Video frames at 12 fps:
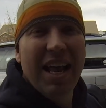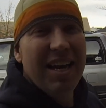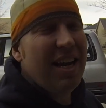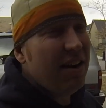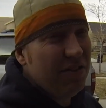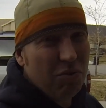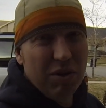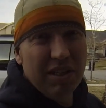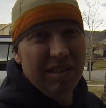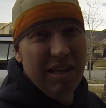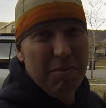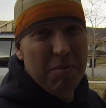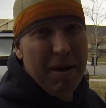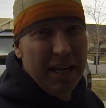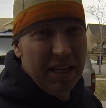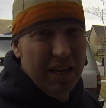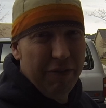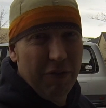None of it really seemed to make a
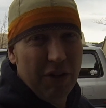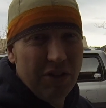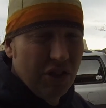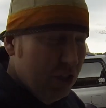difference.